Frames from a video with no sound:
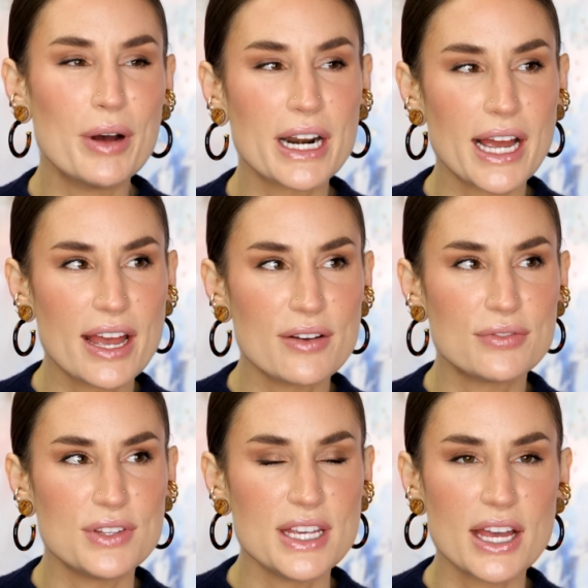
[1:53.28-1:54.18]
but I
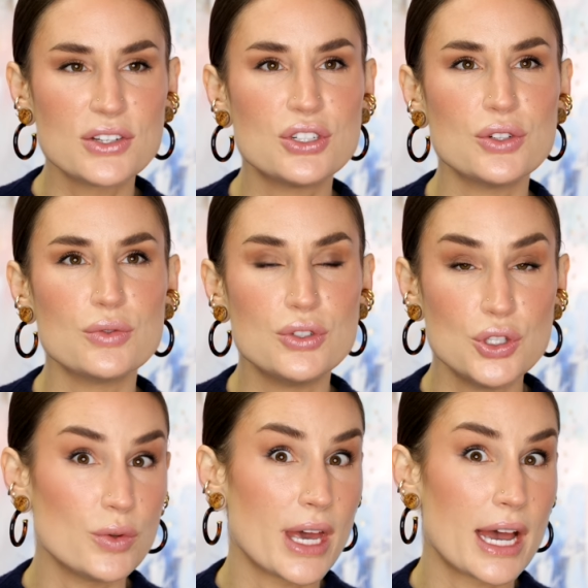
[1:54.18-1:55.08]
have yet to
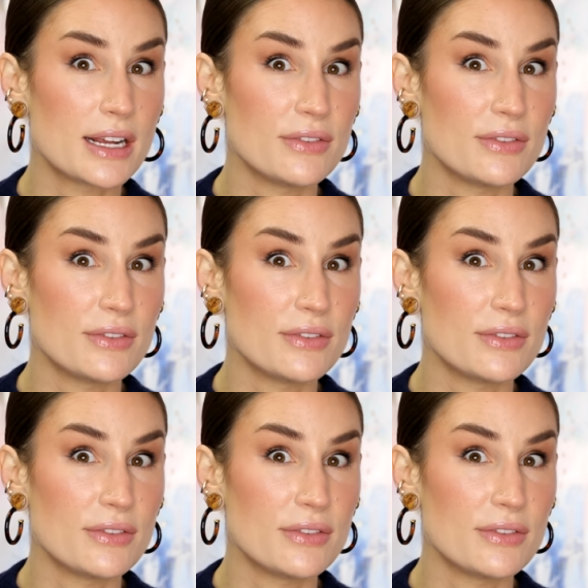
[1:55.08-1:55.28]
do that.